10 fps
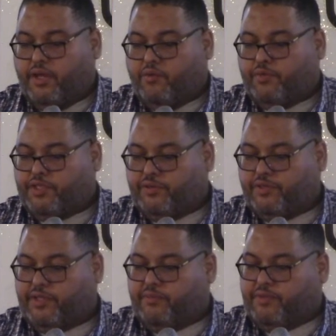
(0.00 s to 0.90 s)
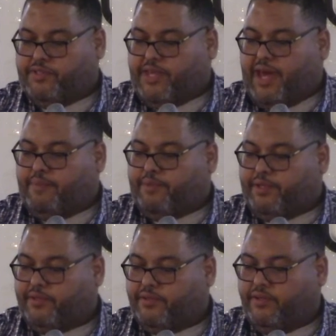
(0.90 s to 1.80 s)
When you look at what's
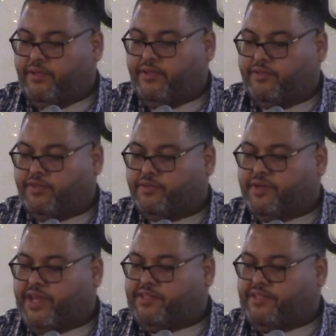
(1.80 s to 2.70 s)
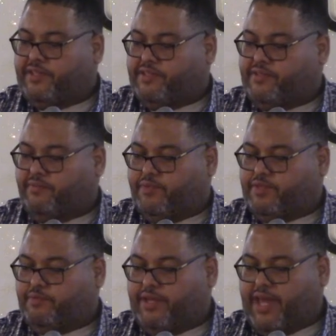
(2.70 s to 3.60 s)
happened, the craziness of
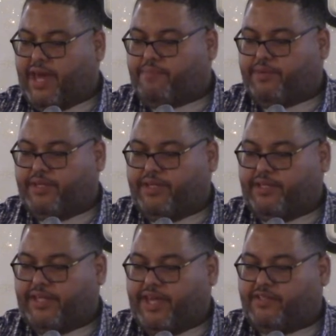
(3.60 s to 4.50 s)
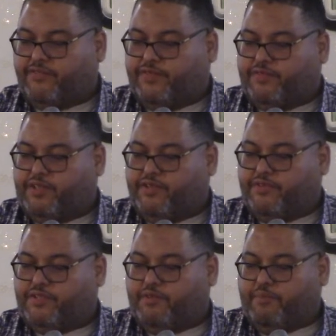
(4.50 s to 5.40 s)
what's been happening in the last 50
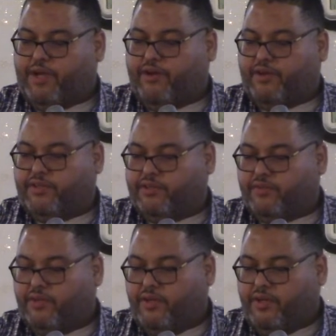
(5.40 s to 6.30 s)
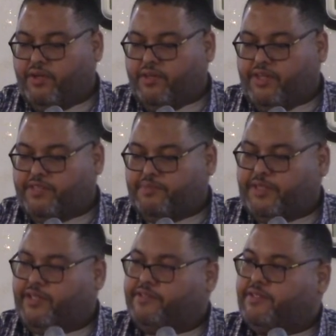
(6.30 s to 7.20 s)
years in America, it's
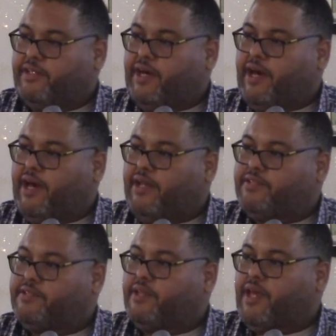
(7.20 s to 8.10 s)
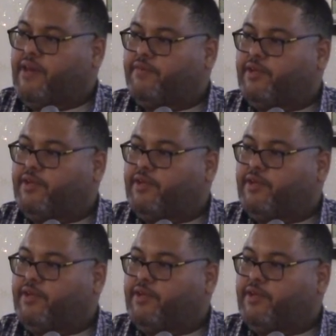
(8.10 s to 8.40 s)
because the gods have